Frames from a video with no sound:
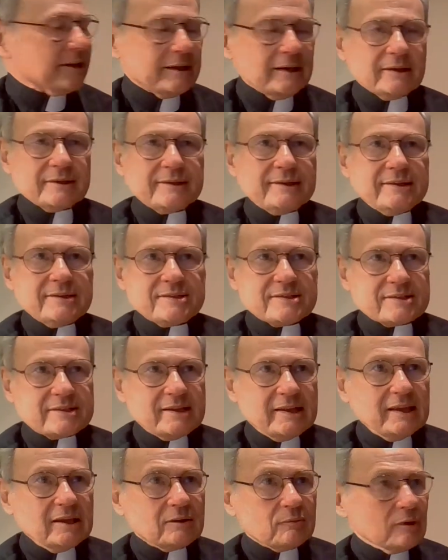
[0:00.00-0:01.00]
Yeah, he
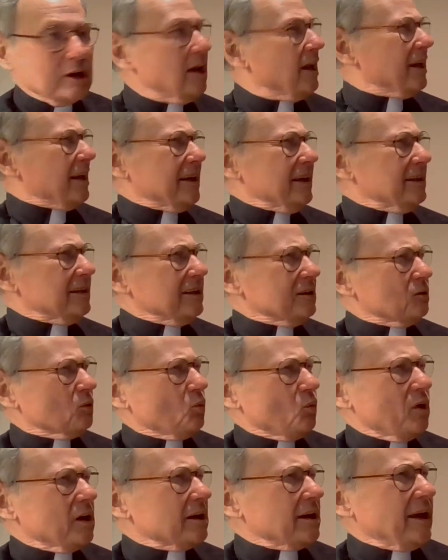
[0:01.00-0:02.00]
sneaked around. He didn't
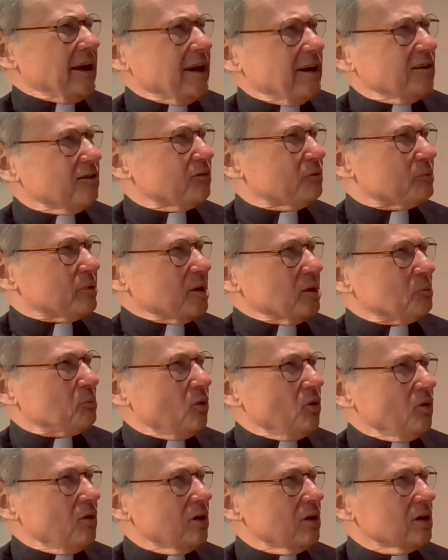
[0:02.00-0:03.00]
want to have
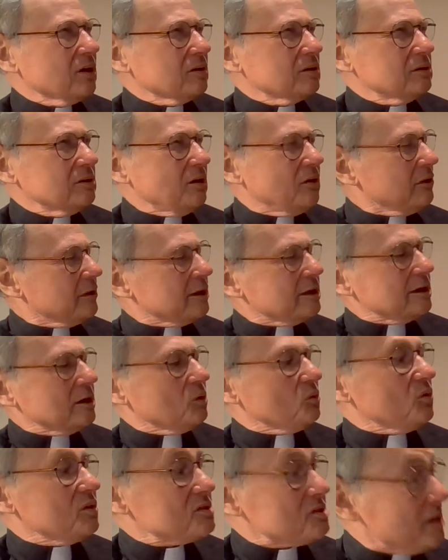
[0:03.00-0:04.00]
people know that
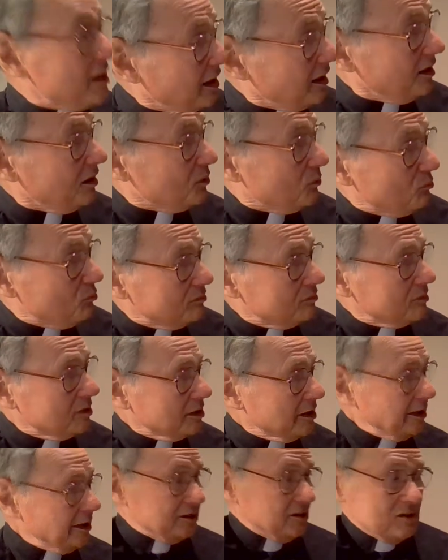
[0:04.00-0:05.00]
it was him.
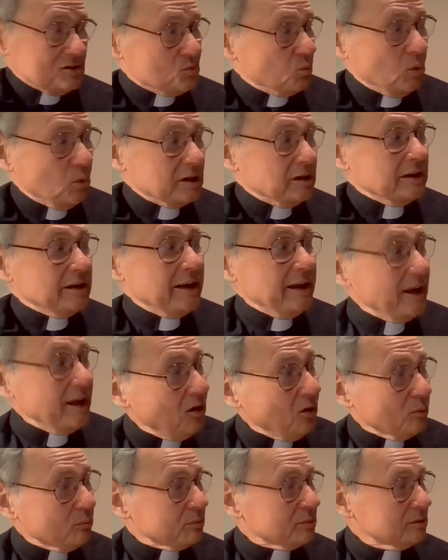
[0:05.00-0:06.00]
He just wanted to
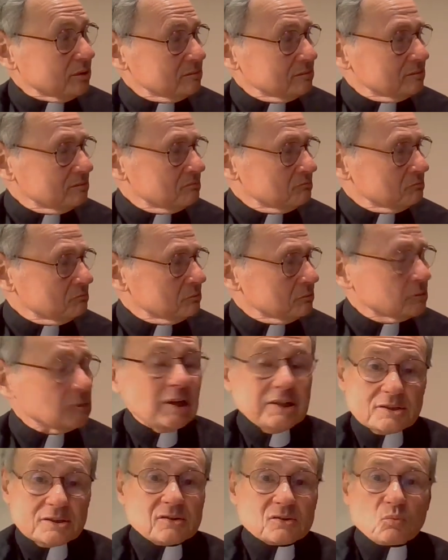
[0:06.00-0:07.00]
help.
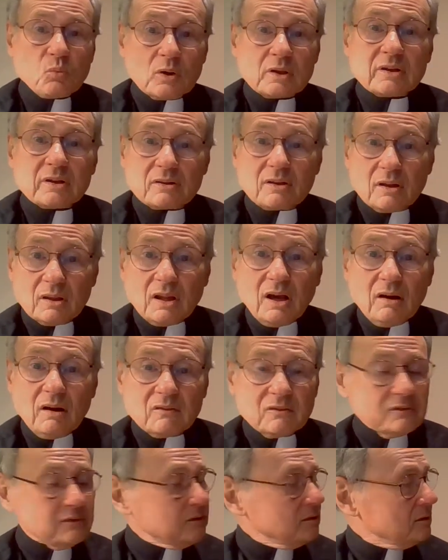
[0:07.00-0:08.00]
He just wanted to
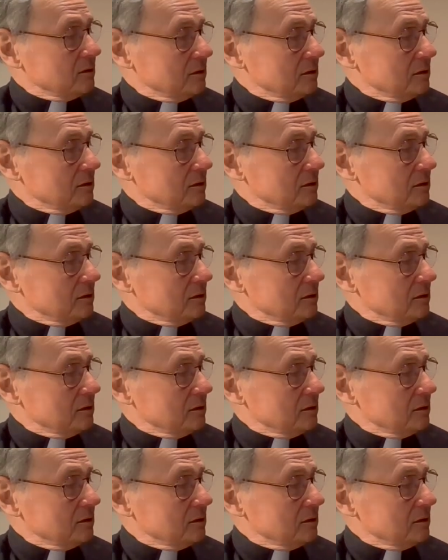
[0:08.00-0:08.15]
love.